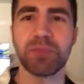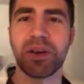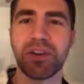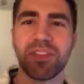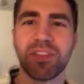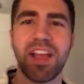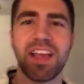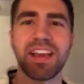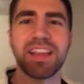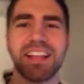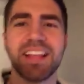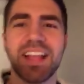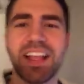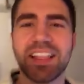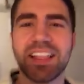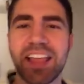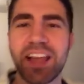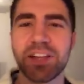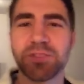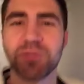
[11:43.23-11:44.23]
that's better lighting.
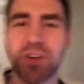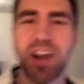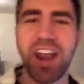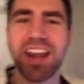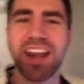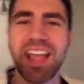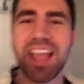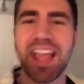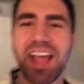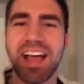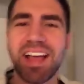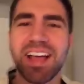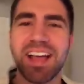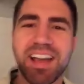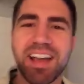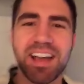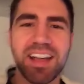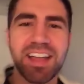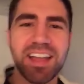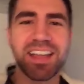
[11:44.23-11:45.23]
Last
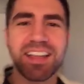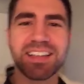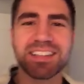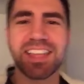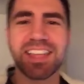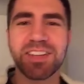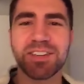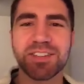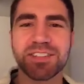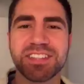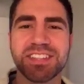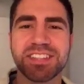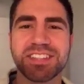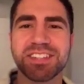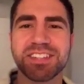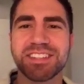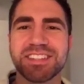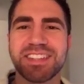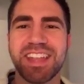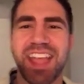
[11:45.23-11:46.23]
Friday, is that your
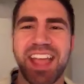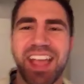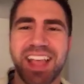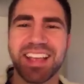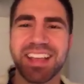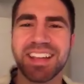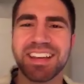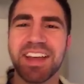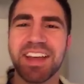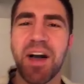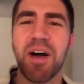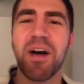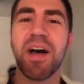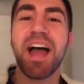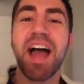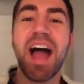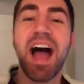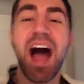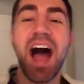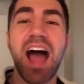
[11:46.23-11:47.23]
sister's jacket?
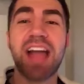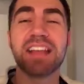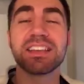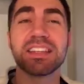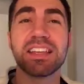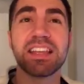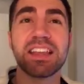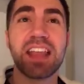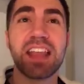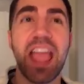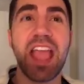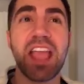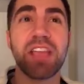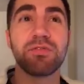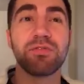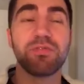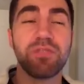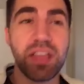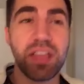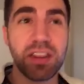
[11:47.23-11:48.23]
no, I did
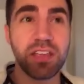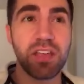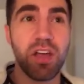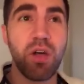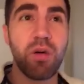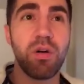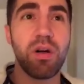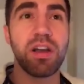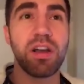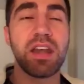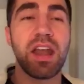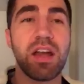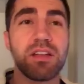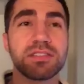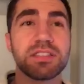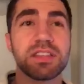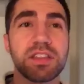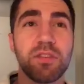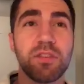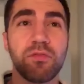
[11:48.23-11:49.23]
a video
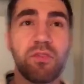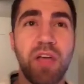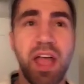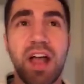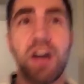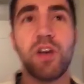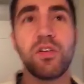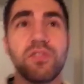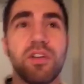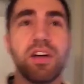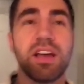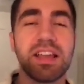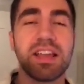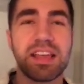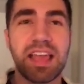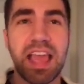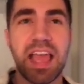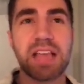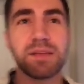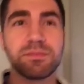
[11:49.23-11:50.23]
announcing a Valve
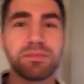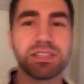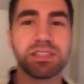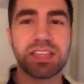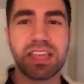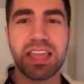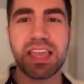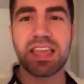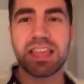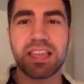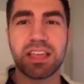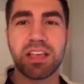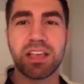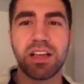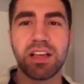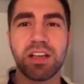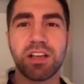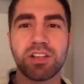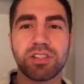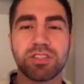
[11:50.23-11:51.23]
Games
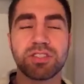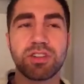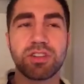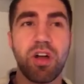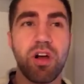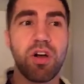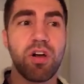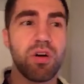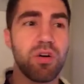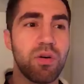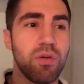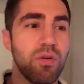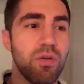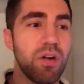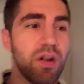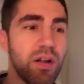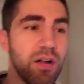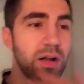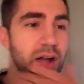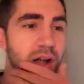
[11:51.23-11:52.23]
key.
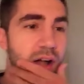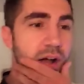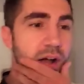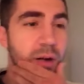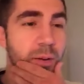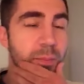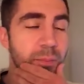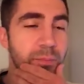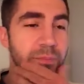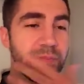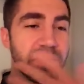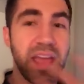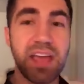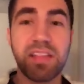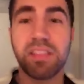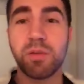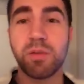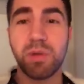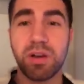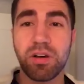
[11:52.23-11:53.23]
So um,
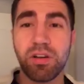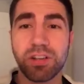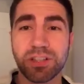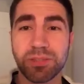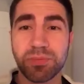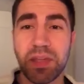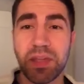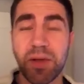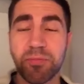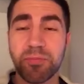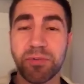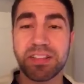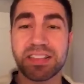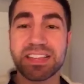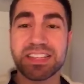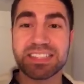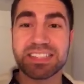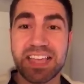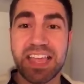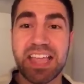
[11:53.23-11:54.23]
Alienware hooked me up
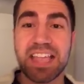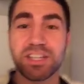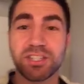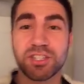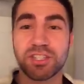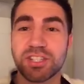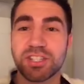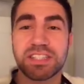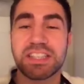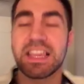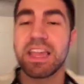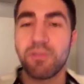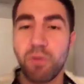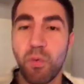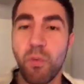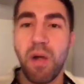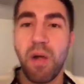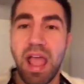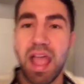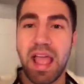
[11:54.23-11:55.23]
with this key to just
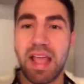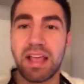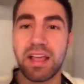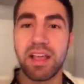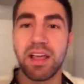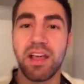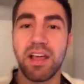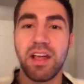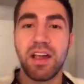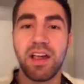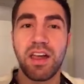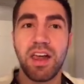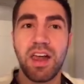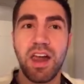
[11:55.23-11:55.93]
give away,